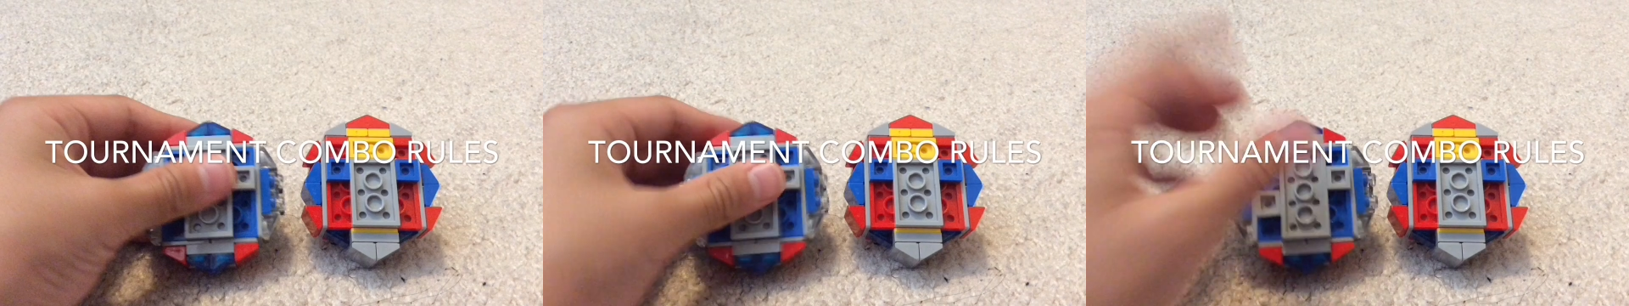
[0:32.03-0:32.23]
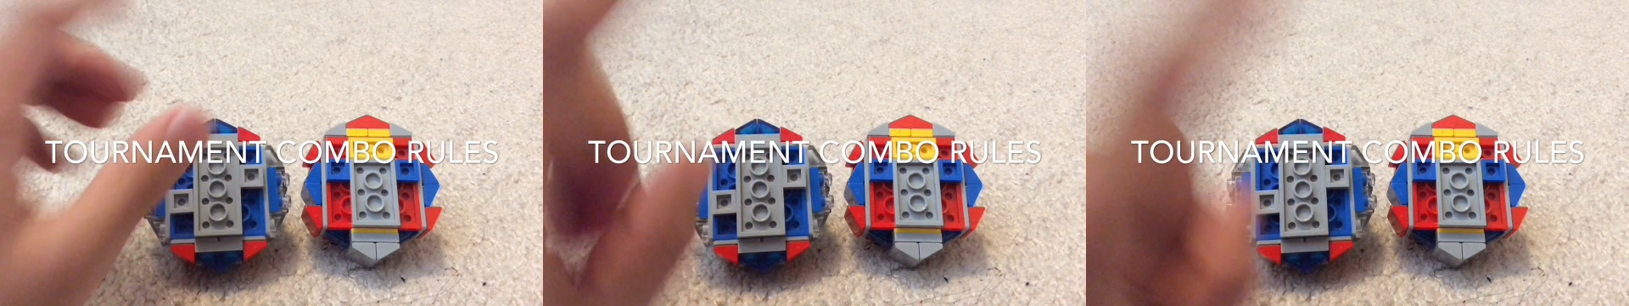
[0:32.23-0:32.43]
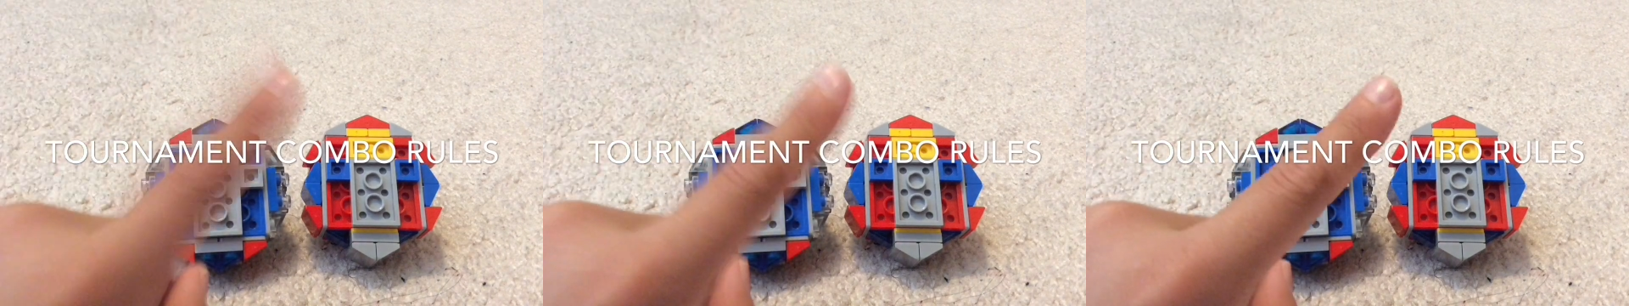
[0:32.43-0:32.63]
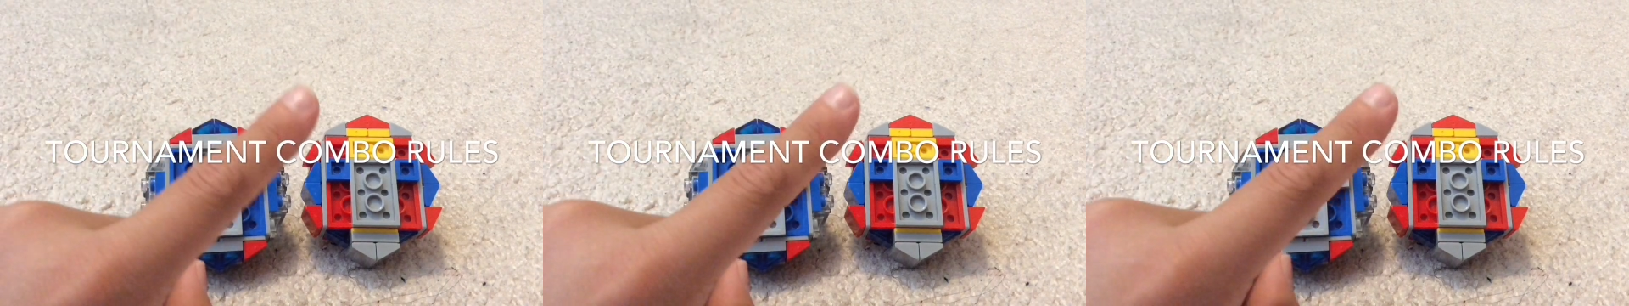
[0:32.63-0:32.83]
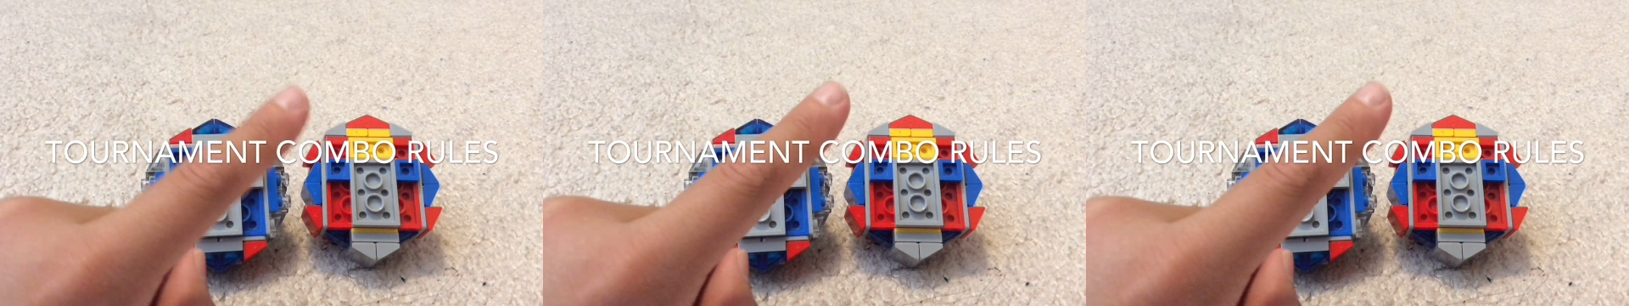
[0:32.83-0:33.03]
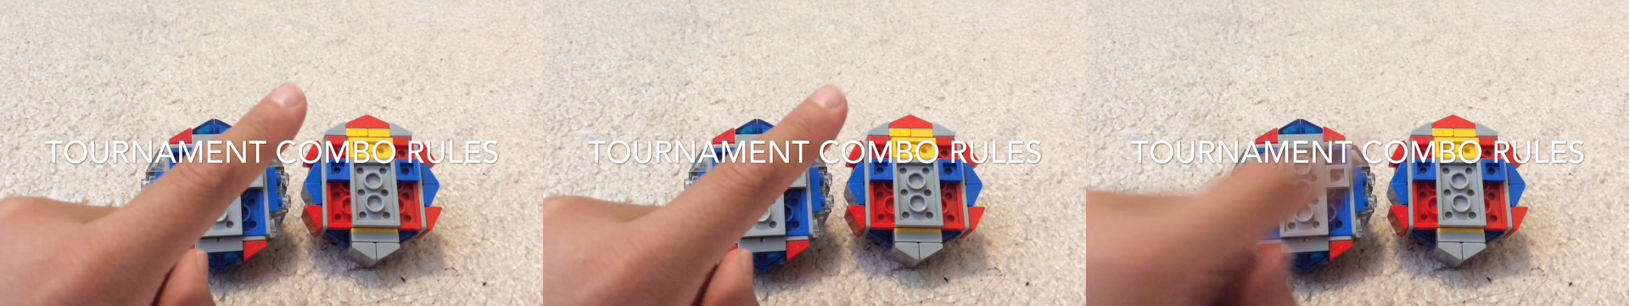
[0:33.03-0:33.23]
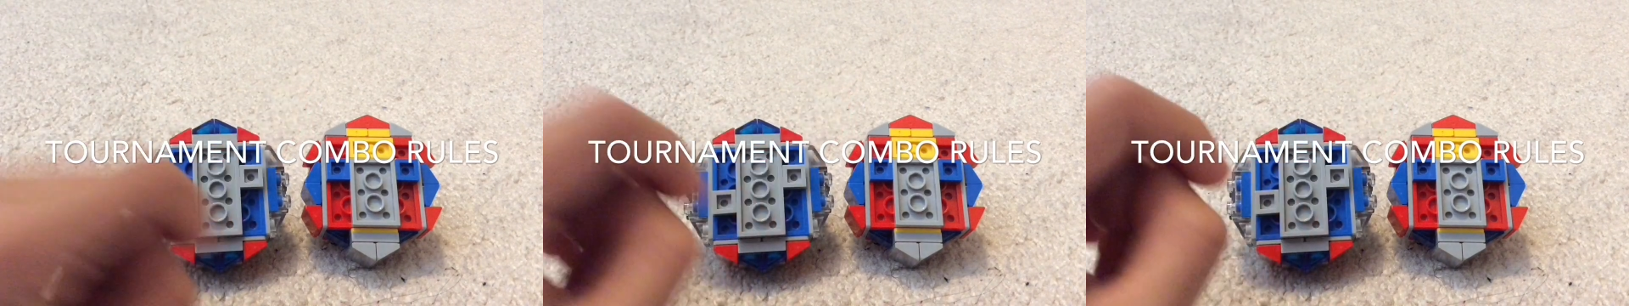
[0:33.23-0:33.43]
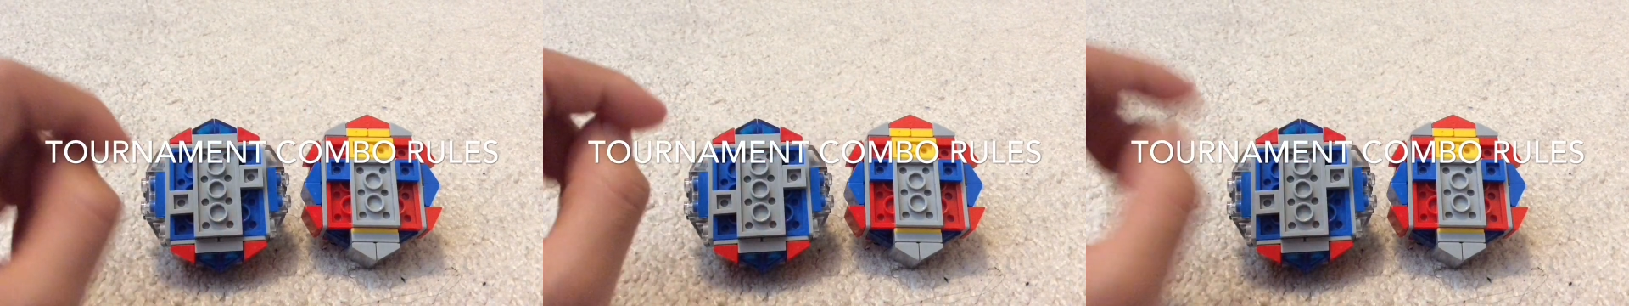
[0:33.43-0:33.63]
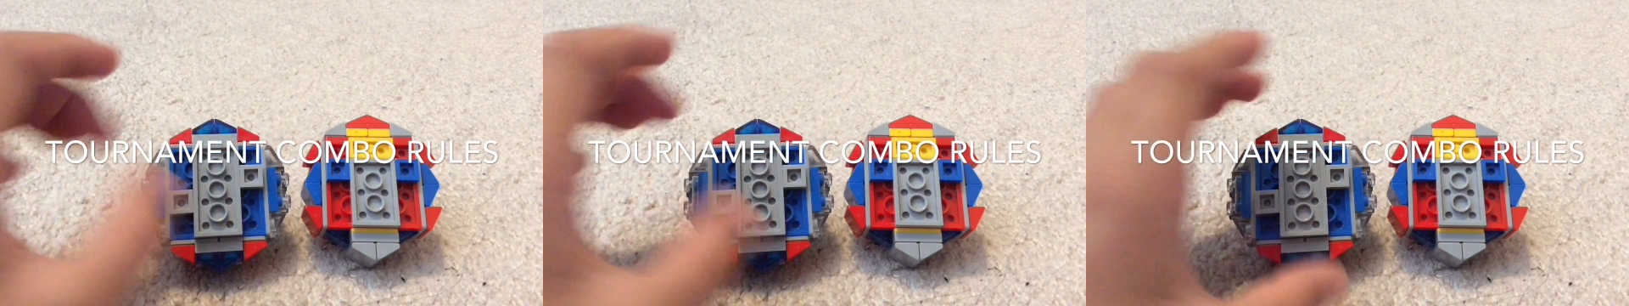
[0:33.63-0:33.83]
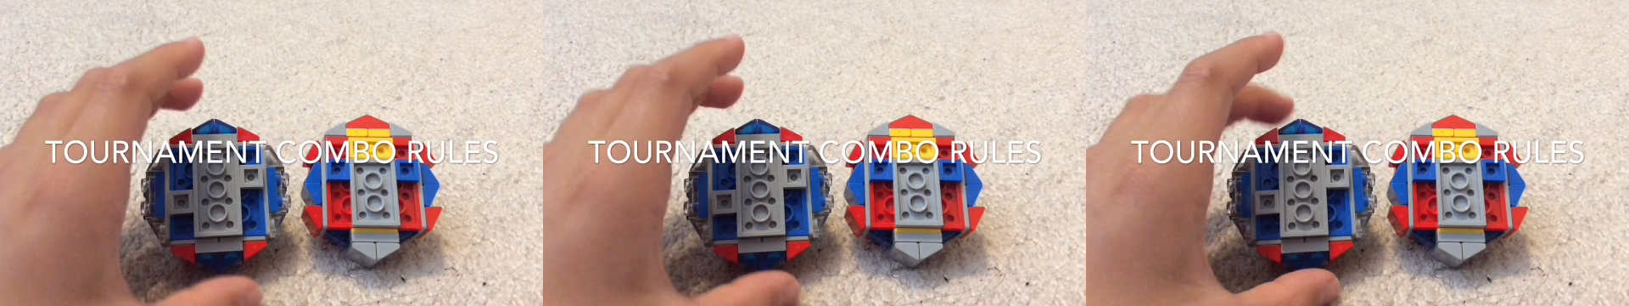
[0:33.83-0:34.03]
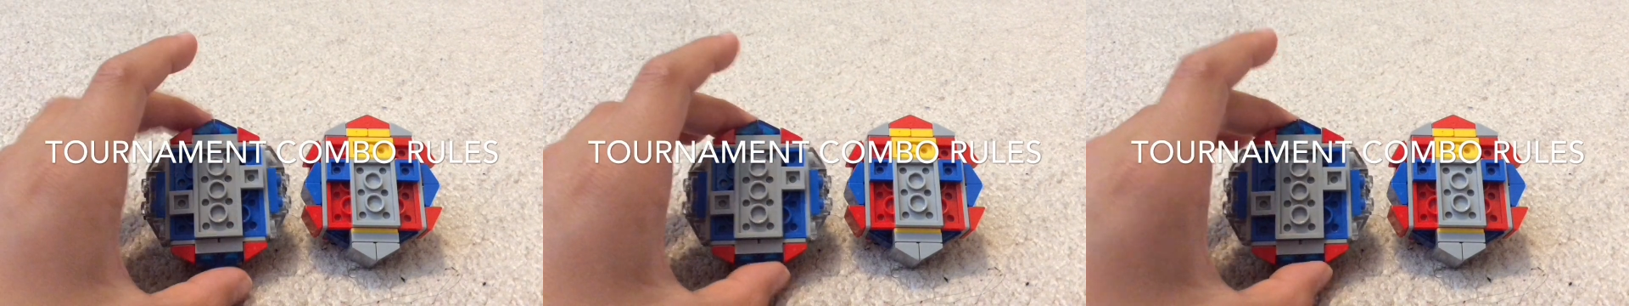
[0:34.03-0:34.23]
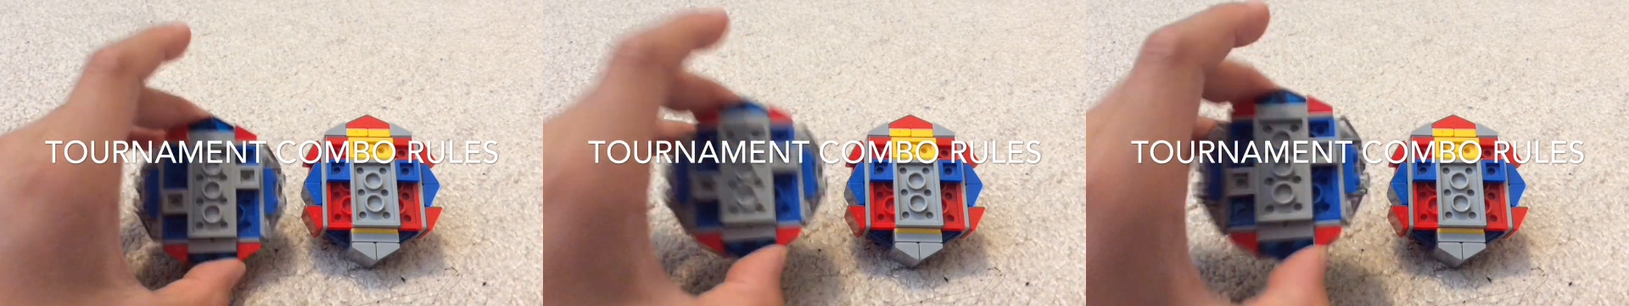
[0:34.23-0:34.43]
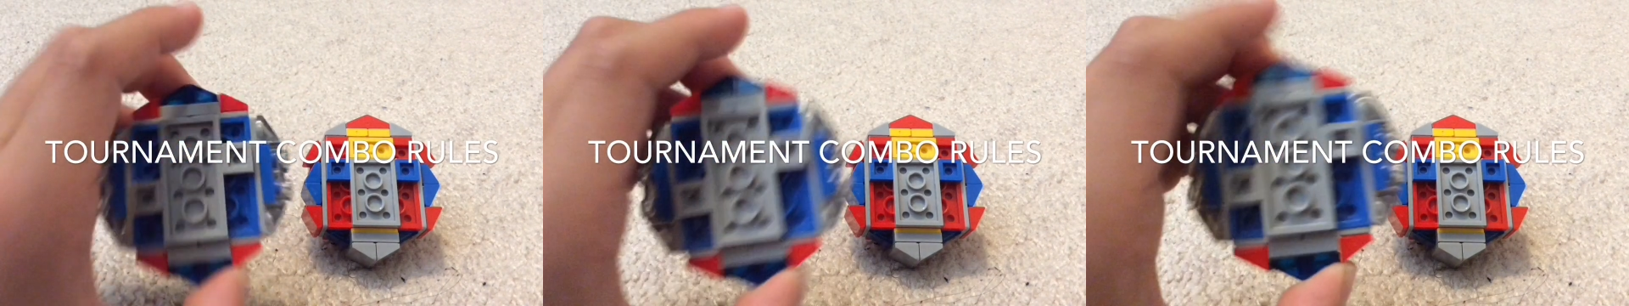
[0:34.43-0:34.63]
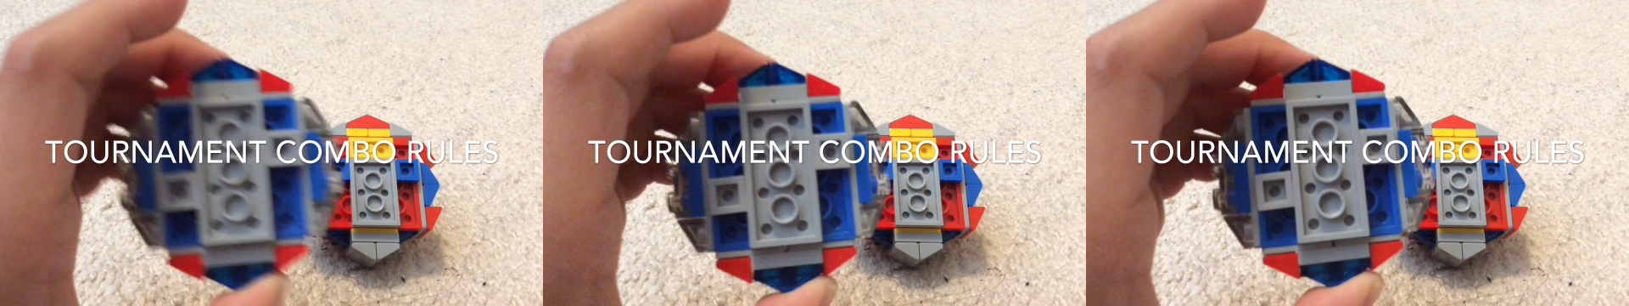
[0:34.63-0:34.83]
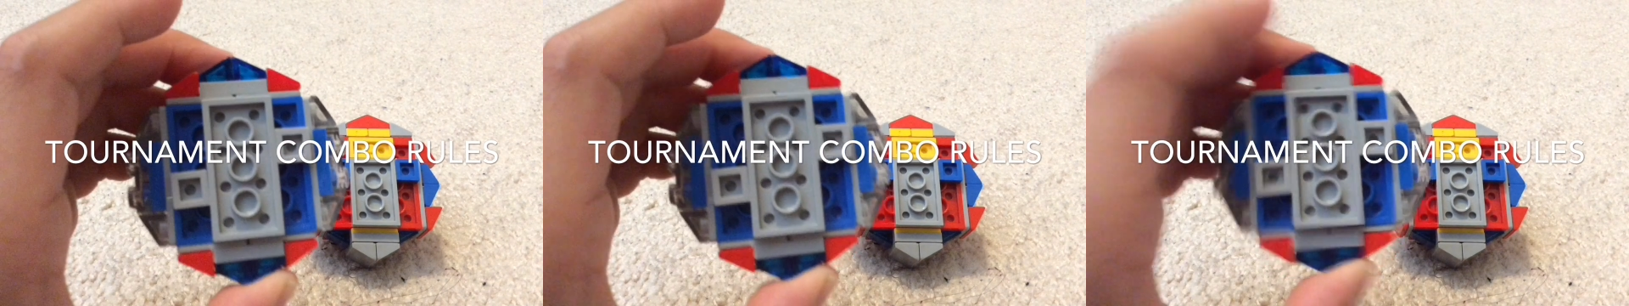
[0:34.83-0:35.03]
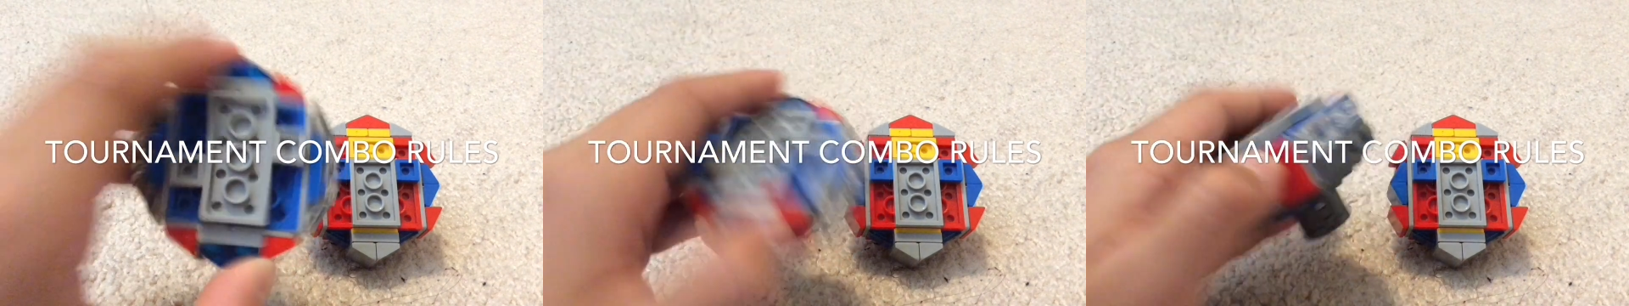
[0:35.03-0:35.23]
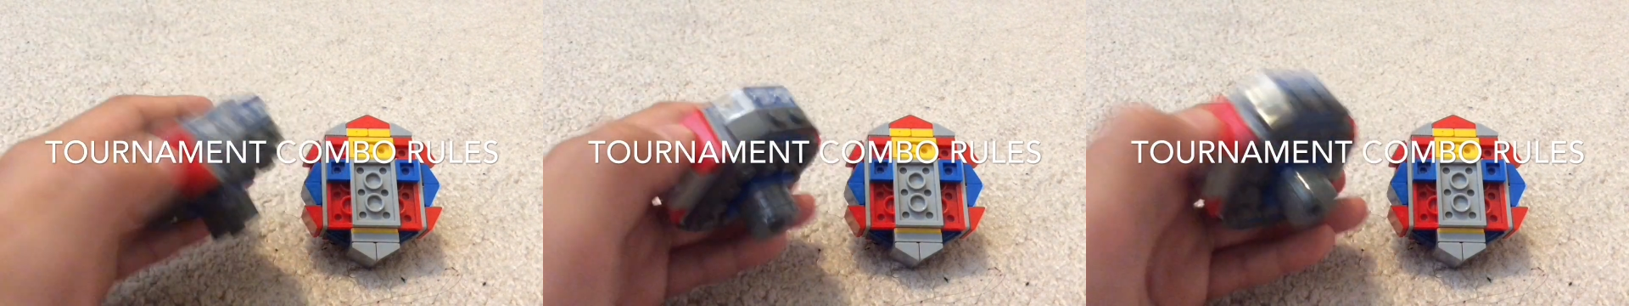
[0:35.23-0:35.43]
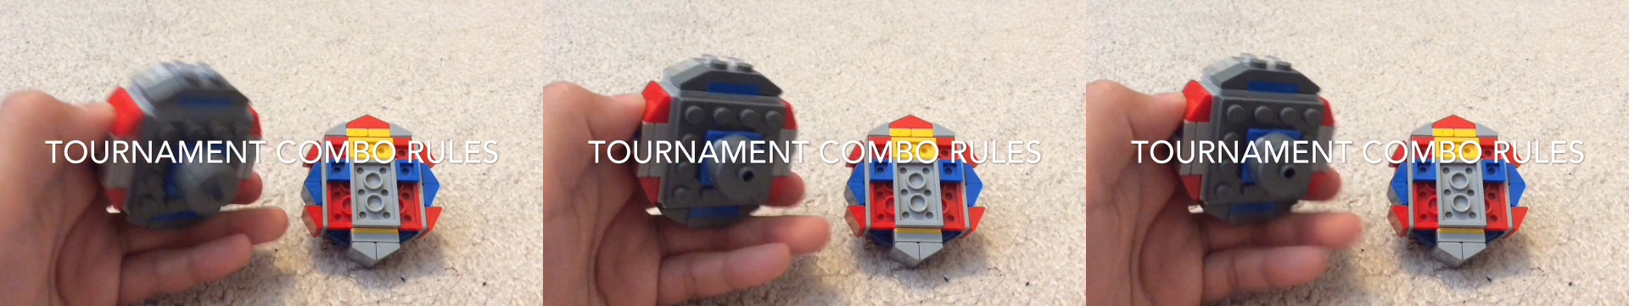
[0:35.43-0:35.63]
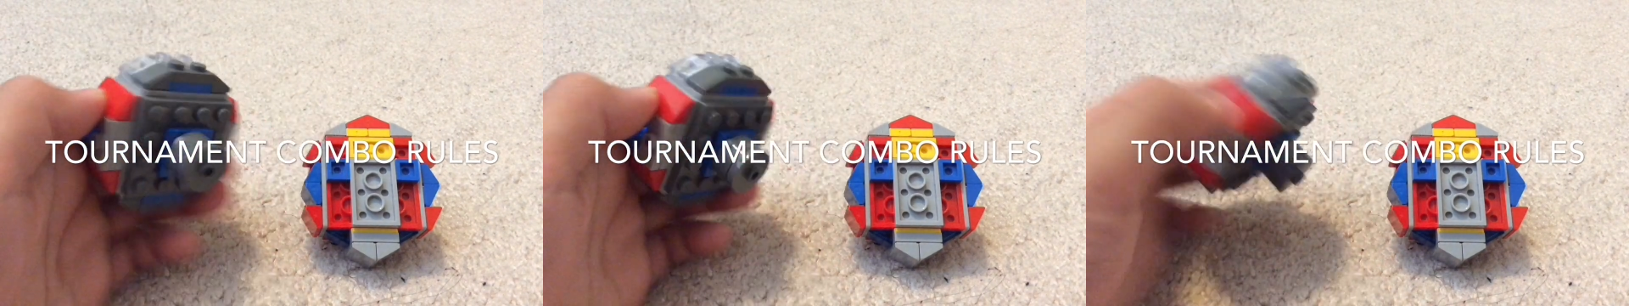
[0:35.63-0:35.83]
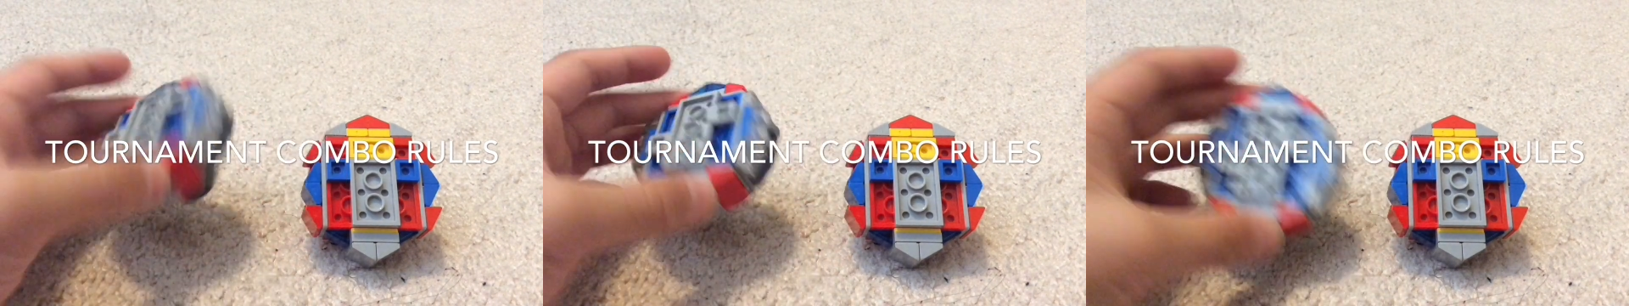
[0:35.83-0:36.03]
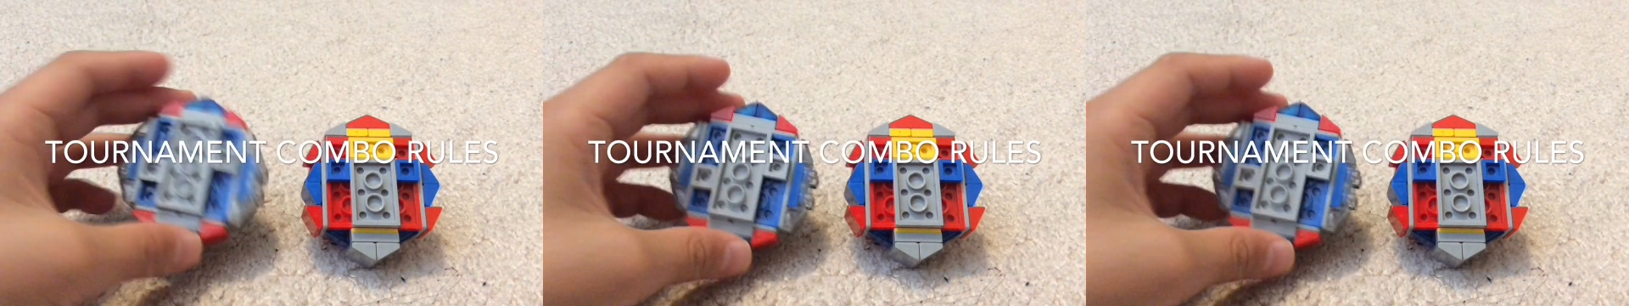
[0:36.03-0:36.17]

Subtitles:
[unreadable: no face in view]